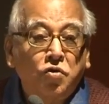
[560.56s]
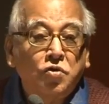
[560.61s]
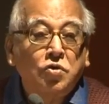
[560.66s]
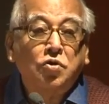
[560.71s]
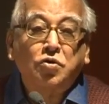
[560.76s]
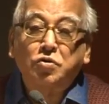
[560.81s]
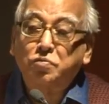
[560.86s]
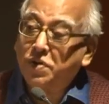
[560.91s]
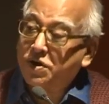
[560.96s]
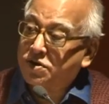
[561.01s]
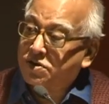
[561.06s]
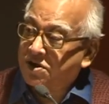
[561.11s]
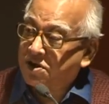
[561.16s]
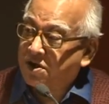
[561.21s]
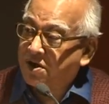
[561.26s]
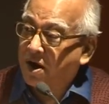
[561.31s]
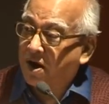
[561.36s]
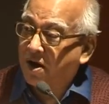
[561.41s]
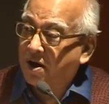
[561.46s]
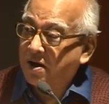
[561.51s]
folklore
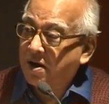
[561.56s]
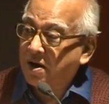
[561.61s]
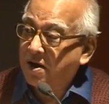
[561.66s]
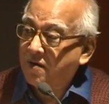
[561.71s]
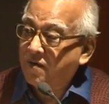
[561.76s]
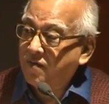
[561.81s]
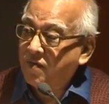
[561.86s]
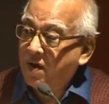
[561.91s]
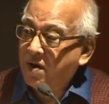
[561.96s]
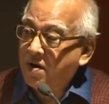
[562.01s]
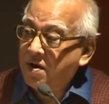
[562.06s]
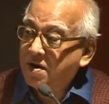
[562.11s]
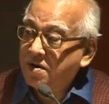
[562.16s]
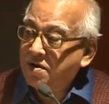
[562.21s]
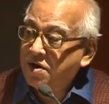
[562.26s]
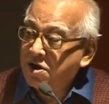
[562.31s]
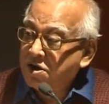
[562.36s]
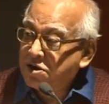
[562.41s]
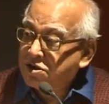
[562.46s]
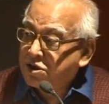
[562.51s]
material.
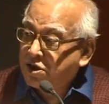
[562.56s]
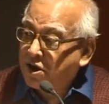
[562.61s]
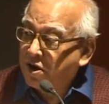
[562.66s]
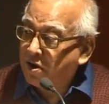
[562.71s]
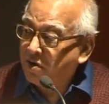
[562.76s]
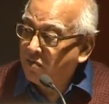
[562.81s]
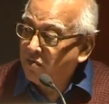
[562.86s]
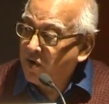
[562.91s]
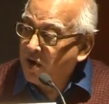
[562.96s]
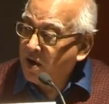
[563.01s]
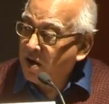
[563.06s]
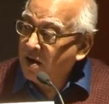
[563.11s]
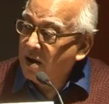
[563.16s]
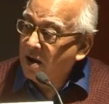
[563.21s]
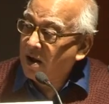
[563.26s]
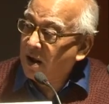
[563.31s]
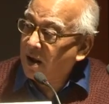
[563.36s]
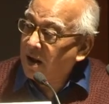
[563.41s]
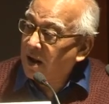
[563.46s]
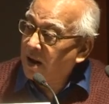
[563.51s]
These can
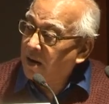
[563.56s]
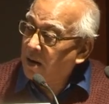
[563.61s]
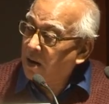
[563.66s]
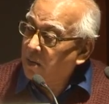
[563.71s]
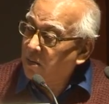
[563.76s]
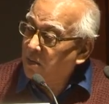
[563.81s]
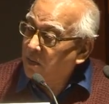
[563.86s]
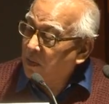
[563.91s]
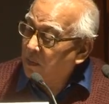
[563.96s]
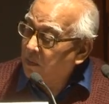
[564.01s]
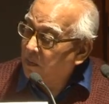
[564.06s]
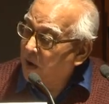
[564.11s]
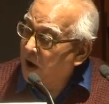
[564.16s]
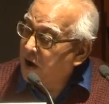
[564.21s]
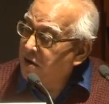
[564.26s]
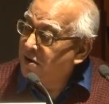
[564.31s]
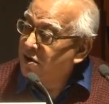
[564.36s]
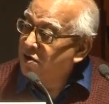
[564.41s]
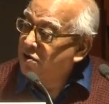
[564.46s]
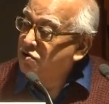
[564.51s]
be
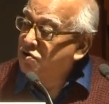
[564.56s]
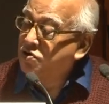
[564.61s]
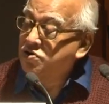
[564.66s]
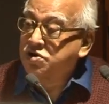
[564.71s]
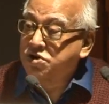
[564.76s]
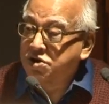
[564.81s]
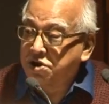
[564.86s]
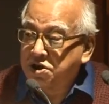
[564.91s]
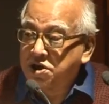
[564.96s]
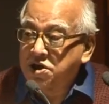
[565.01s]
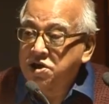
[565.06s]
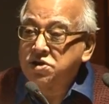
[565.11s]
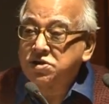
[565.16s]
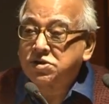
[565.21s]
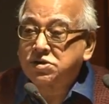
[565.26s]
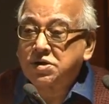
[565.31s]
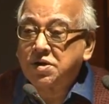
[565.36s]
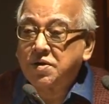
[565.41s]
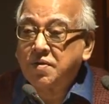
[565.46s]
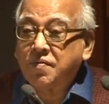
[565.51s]
made into
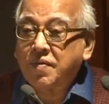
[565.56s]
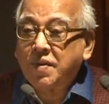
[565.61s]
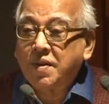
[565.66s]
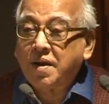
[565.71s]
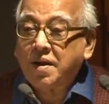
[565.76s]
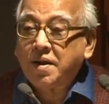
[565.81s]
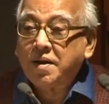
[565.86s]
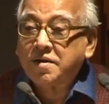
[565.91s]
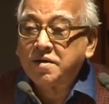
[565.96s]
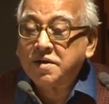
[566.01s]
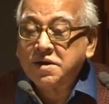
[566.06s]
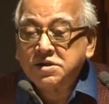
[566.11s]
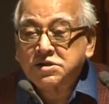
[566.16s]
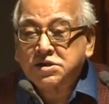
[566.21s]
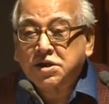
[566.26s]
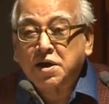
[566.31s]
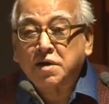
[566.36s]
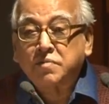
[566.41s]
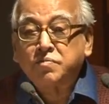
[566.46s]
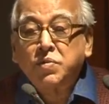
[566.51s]
series,
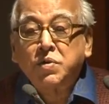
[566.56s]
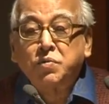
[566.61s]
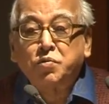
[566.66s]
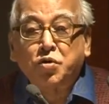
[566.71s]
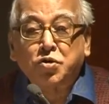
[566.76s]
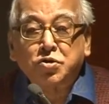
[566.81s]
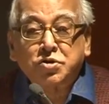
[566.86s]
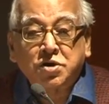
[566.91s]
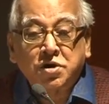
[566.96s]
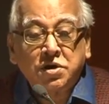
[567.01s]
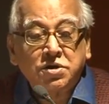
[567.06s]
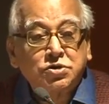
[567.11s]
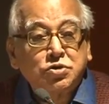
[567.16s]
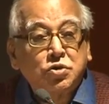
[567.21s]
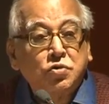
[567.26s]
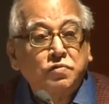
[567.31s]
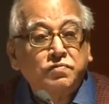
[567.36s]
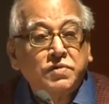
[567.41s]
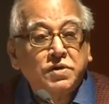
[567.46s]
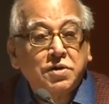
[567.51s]
these can be
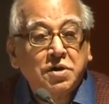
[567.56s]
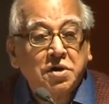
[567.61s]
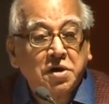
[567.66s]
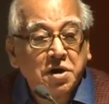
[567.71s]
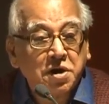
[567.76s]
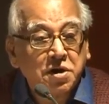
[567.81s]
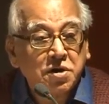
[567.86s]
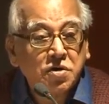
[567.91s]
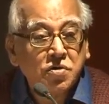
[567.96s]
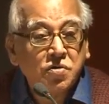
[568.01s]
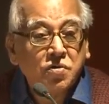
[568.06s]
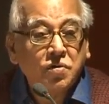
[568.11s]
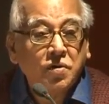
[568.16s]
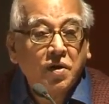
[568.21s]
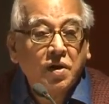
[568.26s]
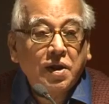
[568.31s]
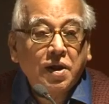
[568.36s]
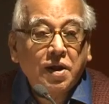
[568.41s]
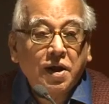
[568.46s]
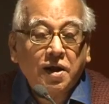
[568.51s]
broadcast over the
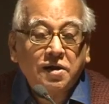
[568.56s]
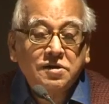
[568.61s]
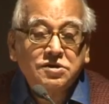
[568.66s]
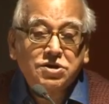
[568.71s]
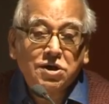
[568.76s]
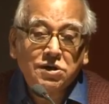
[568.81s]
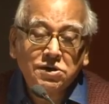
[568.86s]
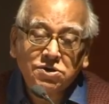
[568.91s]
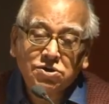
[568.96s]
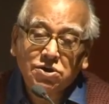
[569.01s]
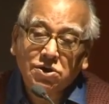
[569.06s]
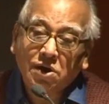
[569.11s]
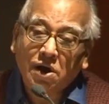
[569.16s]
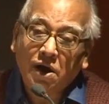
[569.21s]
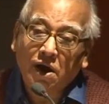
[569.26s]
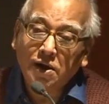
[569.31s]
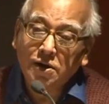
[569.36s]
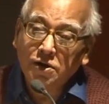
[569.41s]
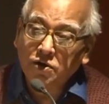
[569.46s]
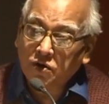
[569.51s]
radio, and
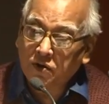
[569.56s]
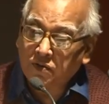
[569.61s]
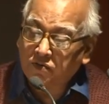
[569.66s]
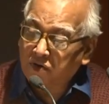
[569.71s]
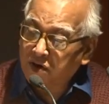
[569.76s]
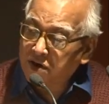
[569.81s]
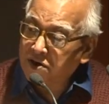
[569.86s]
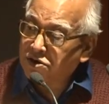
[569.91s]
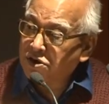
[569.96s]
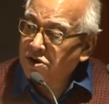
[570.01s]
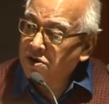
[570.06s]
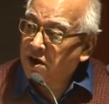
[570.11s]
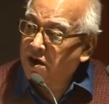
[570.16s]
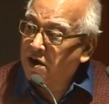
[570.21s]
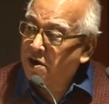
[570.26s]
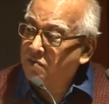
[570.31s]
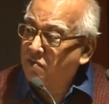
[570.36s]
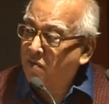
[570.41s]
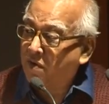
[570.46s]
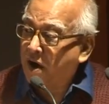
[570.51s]
such kind of
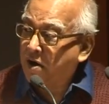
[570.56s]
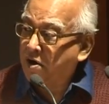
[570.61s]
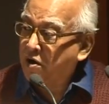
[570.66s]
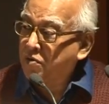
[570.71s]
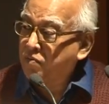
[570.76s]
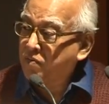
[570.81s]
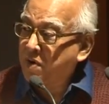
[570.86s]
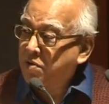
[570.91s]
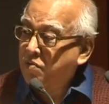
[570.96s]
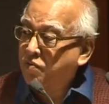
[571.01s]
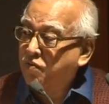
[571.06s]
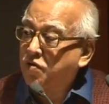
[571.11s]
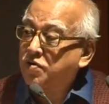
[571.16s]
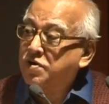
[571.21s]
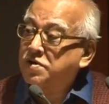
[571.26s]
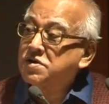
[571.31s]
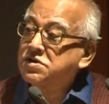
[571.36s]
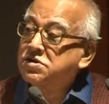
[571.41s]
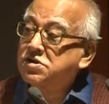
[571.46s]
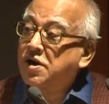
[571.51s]
listening environment
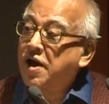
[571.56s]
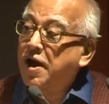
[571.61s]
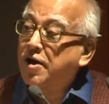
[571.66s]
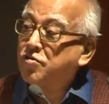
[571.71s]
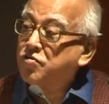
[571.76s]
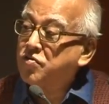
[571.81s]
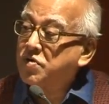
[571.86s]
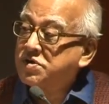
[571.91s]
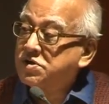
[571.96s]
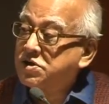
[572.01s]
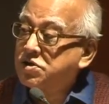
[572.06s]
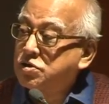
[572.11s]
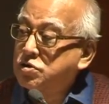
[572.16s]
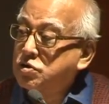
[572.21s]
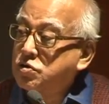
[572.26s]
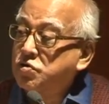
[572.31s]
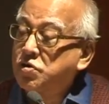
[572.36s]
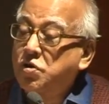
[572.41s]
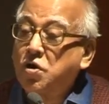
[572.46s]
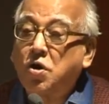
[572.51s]
for these
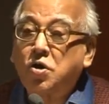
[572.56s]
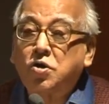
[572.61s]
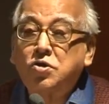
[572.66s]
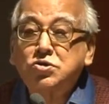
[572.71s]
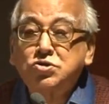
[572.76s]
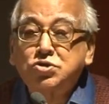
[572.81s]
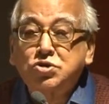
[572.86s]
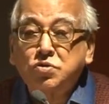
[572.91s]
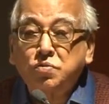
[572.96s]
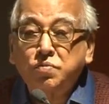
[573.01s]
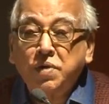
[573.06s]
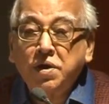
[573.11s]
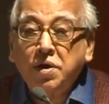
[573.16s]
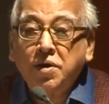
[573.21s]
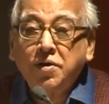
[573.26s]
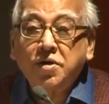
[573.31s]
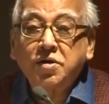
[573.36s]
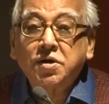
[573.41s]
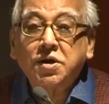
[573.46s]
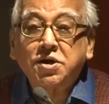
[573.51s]
languages should also
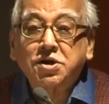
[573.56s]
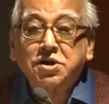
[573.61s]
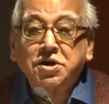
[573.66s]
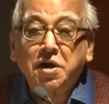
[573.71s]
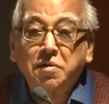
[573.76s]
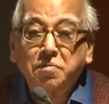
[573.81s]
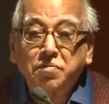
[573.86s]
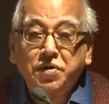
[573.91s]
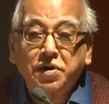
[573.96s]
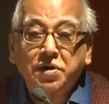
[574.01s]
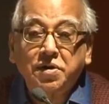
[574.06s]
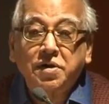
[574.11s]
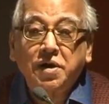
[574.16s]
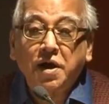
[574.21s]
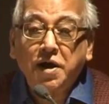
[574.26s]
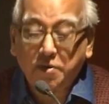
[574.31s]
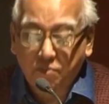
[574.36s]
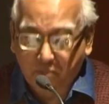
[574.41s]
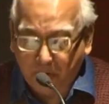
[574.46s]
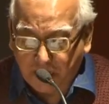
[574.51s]
be
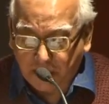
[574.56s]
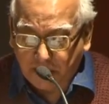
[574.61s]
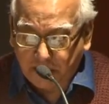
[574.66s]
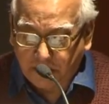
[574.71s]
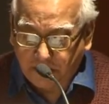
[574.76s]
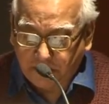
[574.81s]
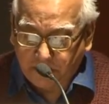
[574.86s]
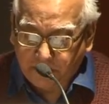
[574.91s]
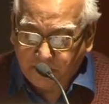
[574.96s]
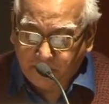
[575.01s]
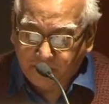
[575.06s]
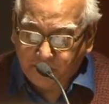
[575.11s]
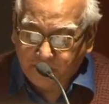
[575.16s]
attempted and made.